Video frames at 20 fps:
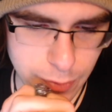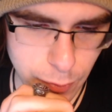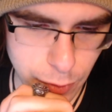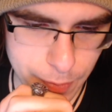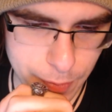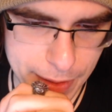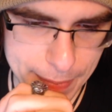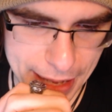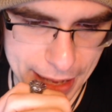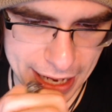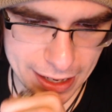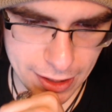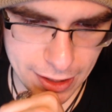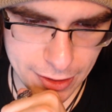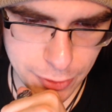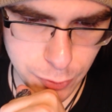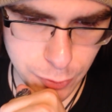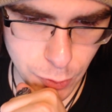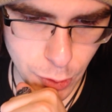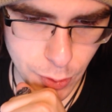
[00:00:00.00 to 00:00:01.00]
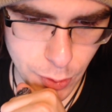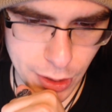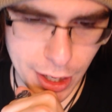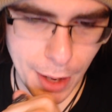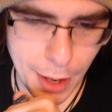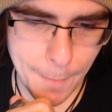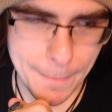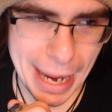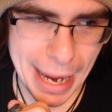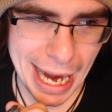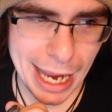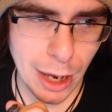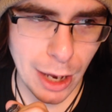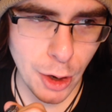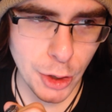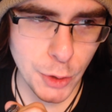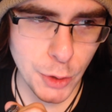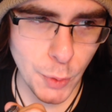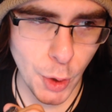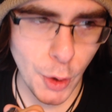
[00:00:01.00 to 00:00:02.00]
We'll be back out on the road. Back out
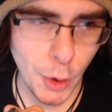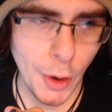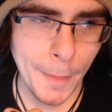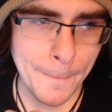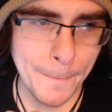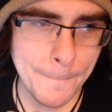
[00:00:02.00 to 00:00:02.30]
on the road.